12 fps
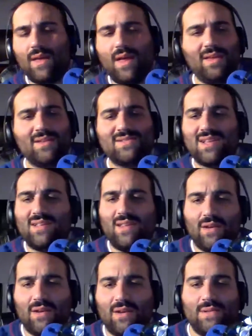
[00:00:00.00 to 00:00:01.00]
I used to
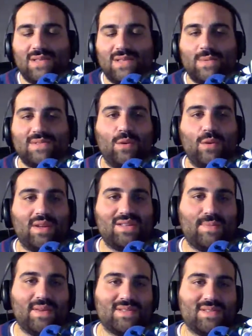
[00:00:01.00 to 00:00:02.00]
collect coins like it was nobody's
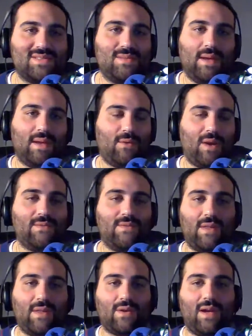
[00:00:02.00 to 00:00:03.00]
business, and my
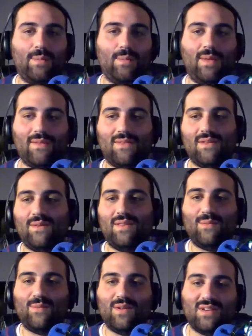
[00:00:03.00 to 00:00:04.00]
grandfather got me into it. And
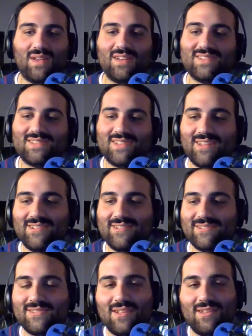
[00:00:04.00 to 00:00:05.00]
then one day I decided to
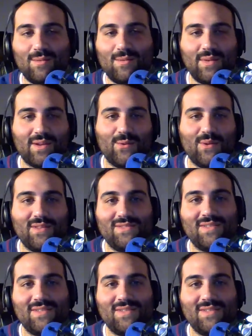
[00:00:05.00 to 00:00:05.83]
just sell all my coins.